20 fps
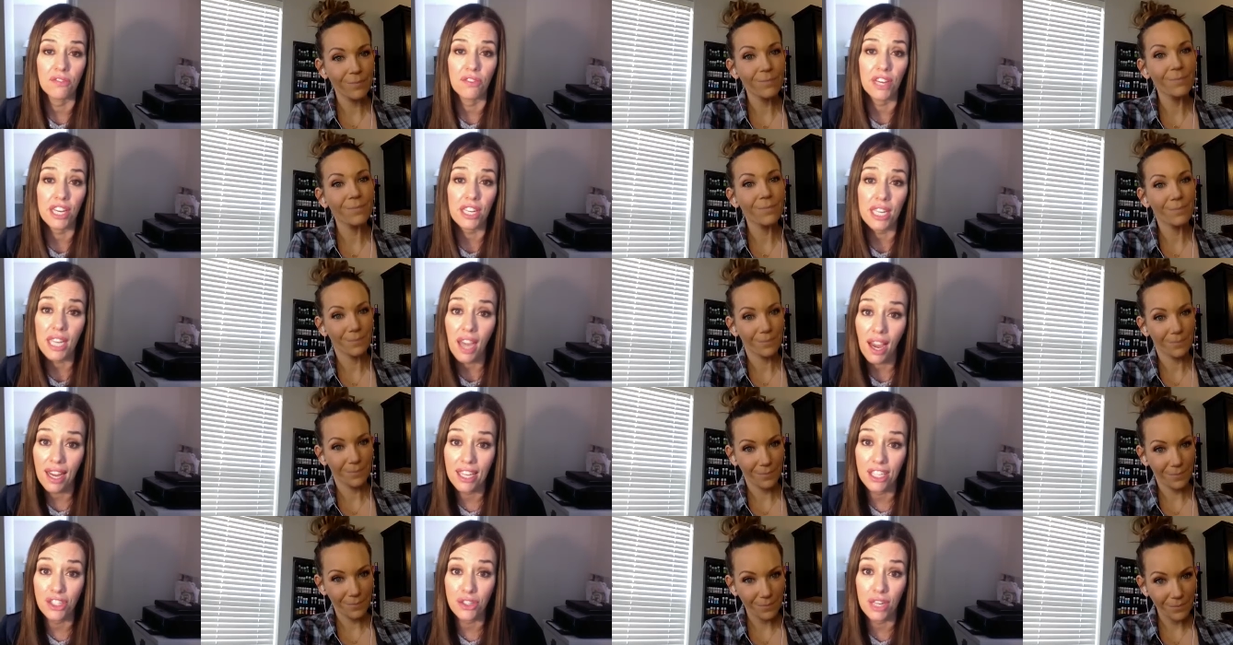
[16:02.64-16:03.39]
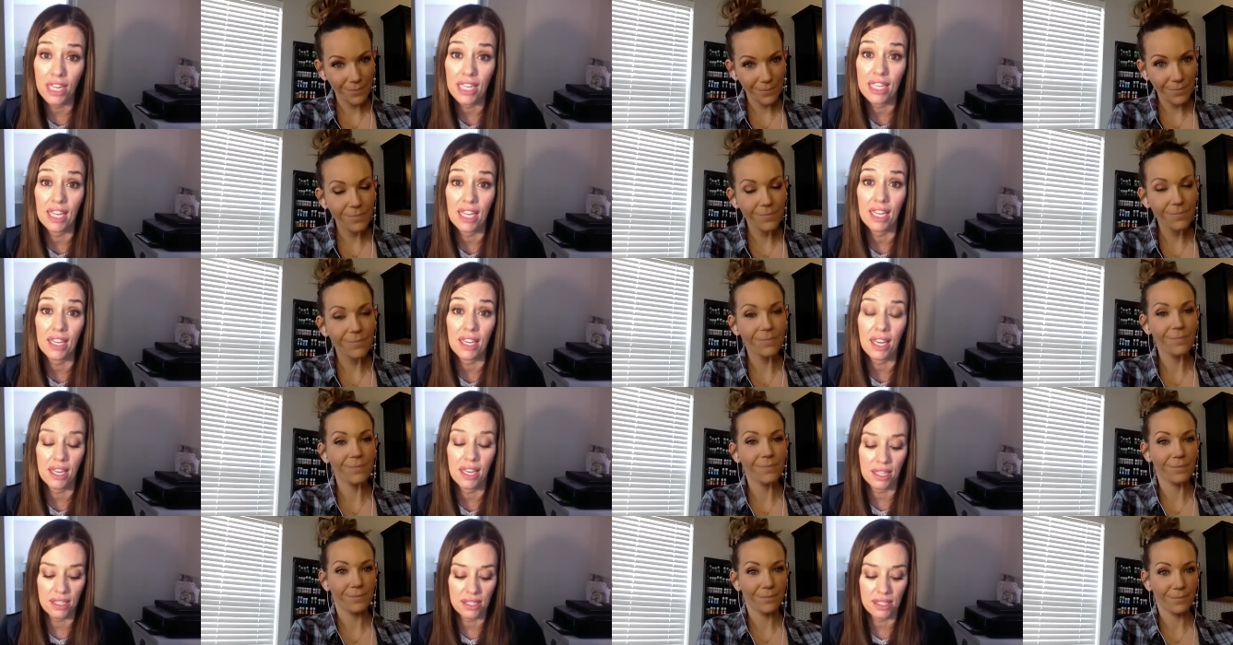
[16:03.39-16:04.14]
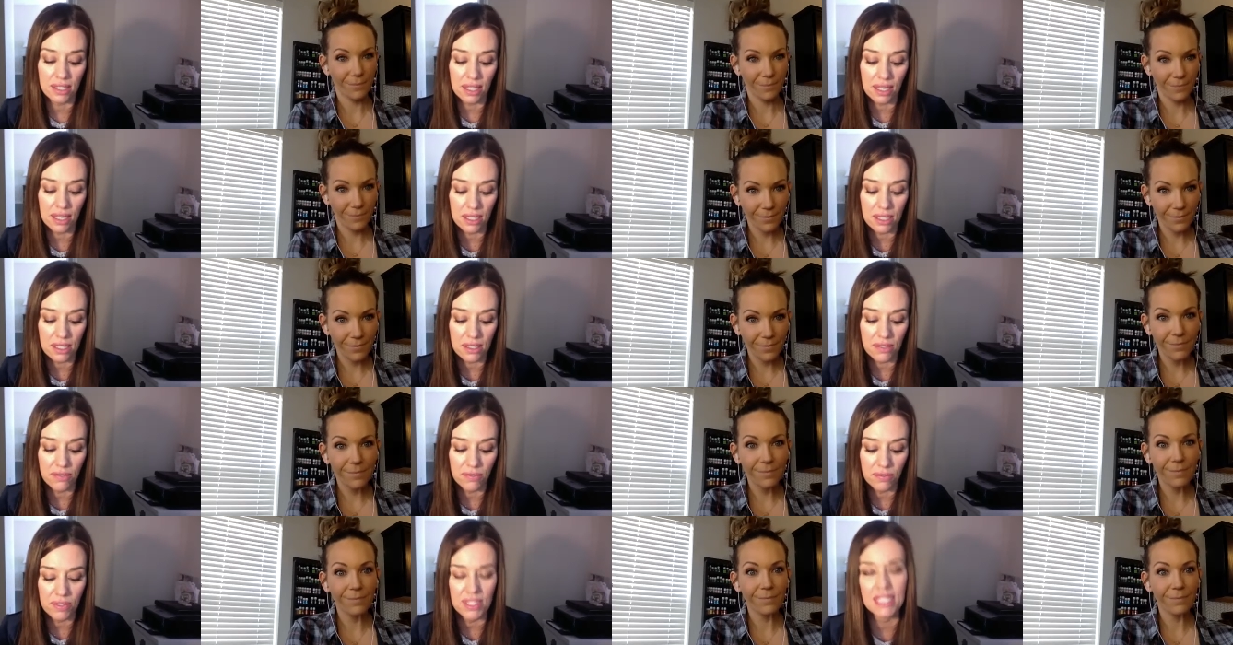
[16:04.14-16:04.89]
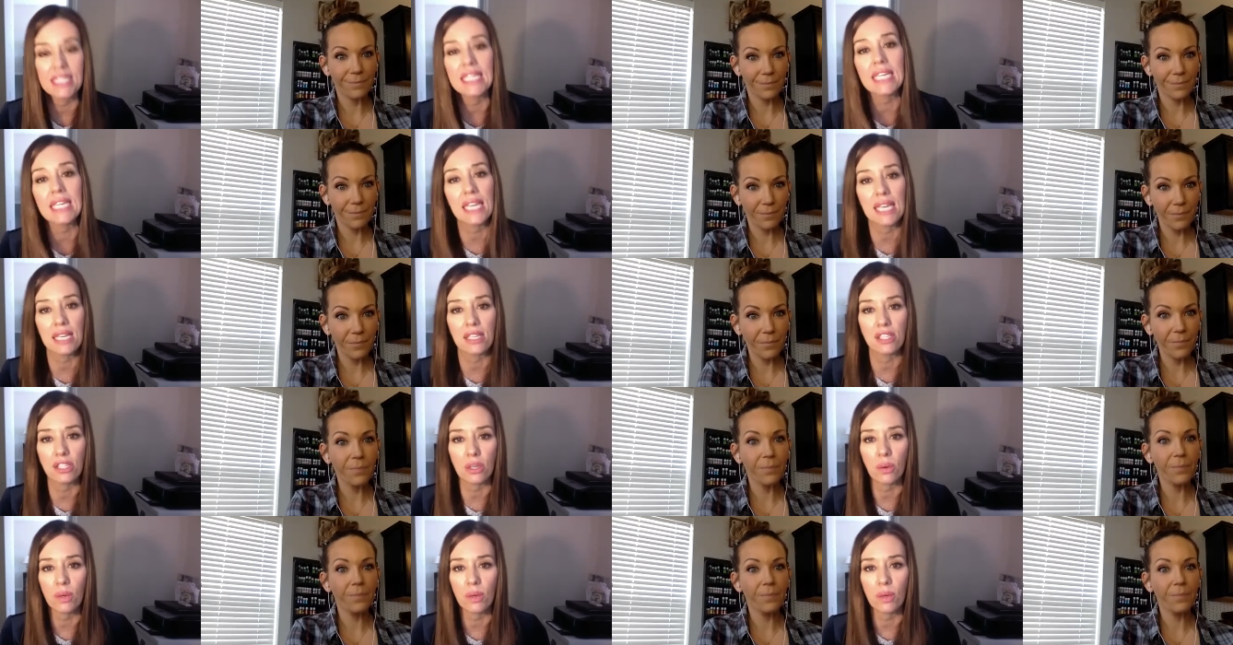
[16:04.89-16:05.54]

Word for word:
Speaker 1: It's very hydrating and it's it's sticky.